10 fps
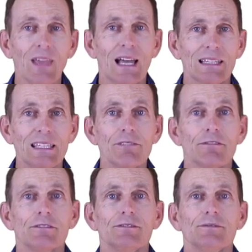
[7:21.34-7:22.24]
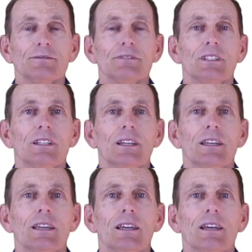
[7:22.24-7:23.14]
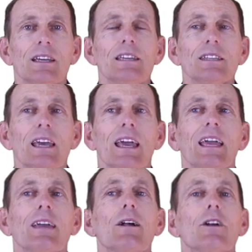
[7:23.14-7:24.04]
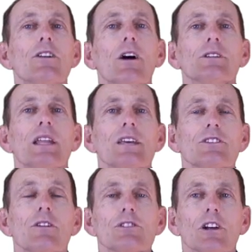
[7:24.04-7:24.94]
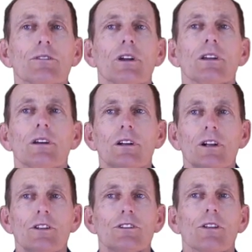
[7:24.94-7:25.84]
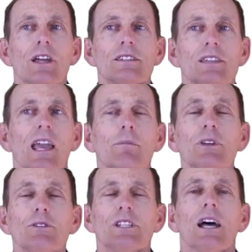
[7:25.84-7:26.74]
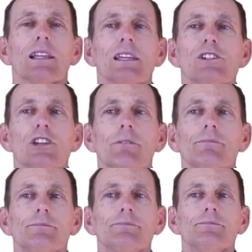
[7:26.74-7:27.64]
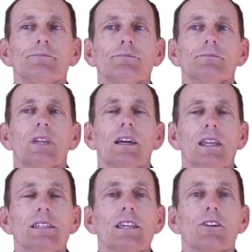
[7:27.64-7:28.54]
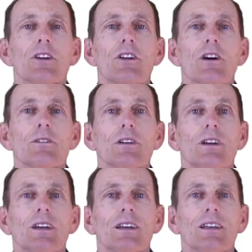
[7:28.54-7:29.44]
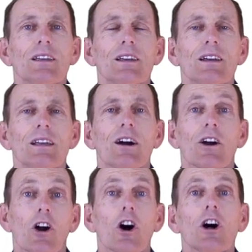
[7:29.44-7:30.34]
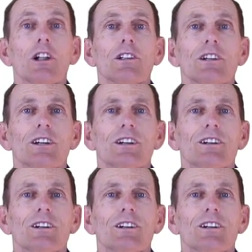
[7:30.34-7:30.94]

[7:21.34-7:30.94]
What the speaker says: A leaf is a node that has no children. So that's Sam, Hugh, Sally, and Jim. An interior node are all